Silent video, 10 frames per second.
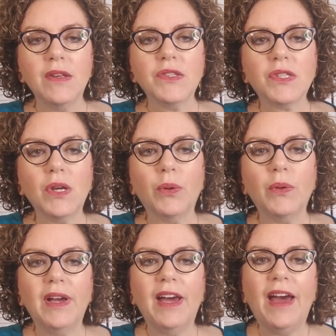So
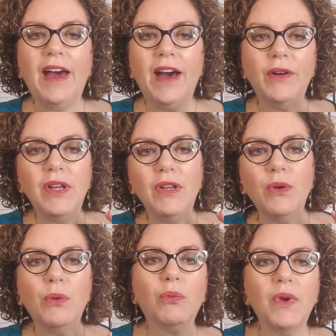how do
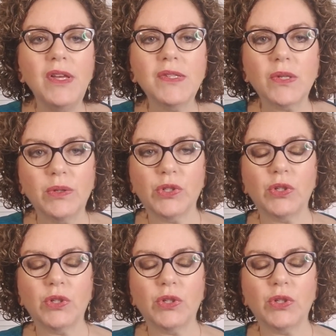you research